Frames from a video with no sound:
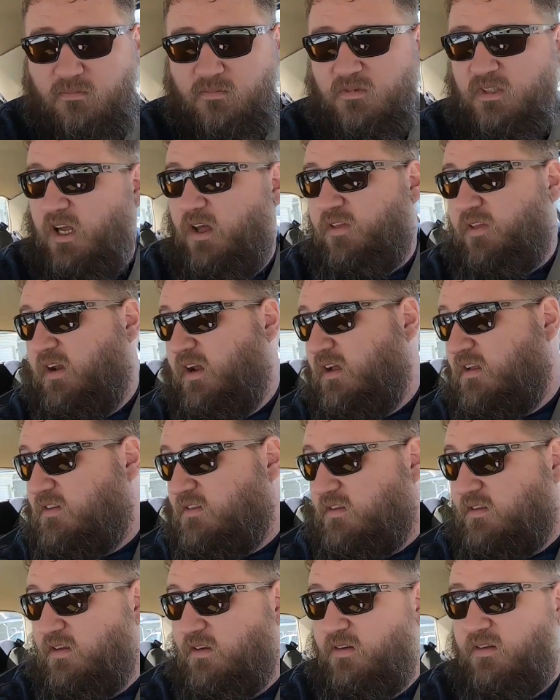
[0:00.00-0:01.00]
Nothing
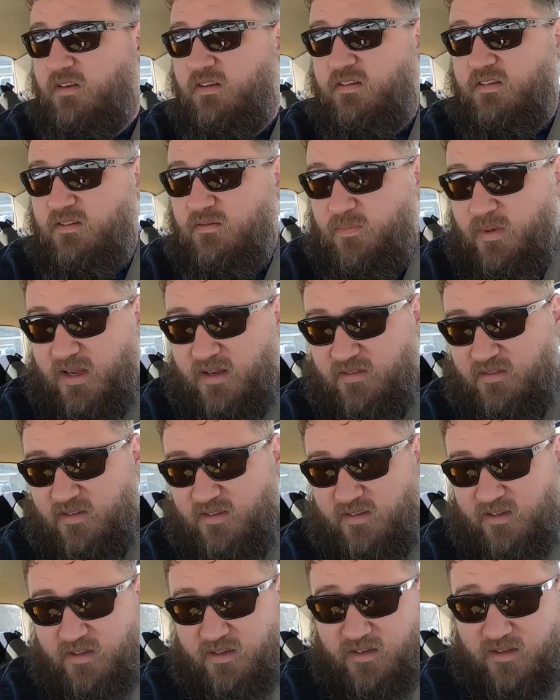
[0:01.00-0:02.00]
else to do, and this is
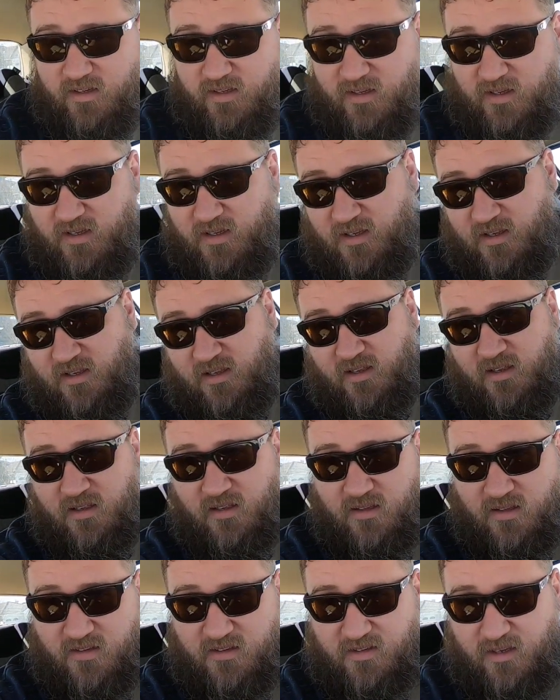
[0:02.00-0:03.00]
basically
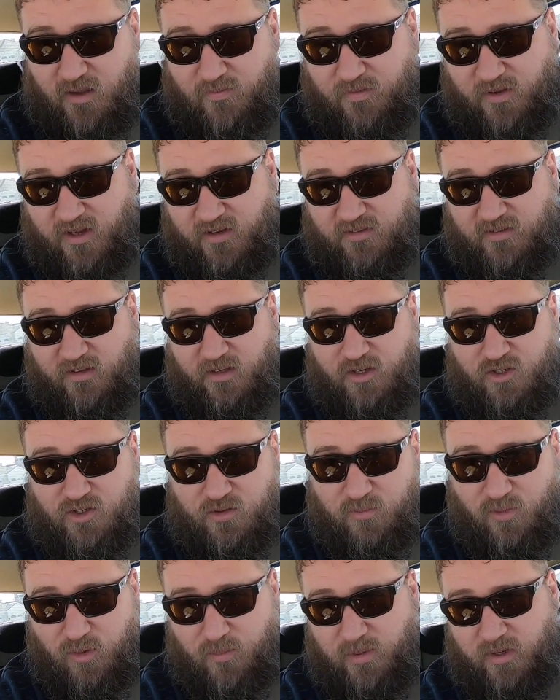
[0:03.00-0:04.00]
the
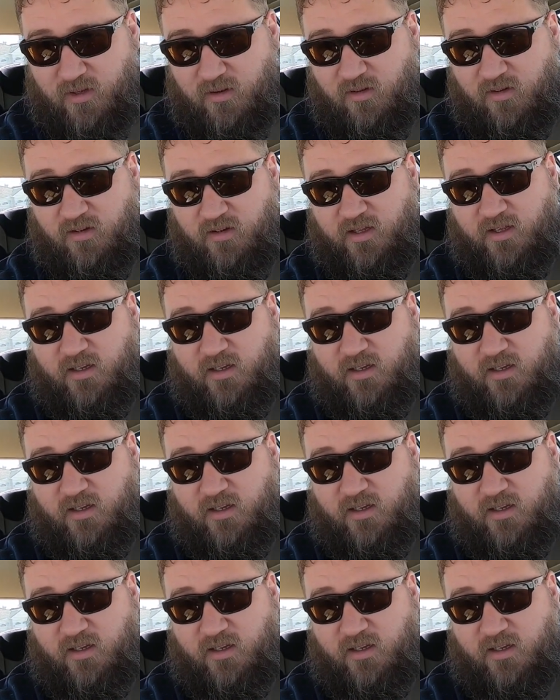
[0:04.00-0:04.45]
self-isolation mobile.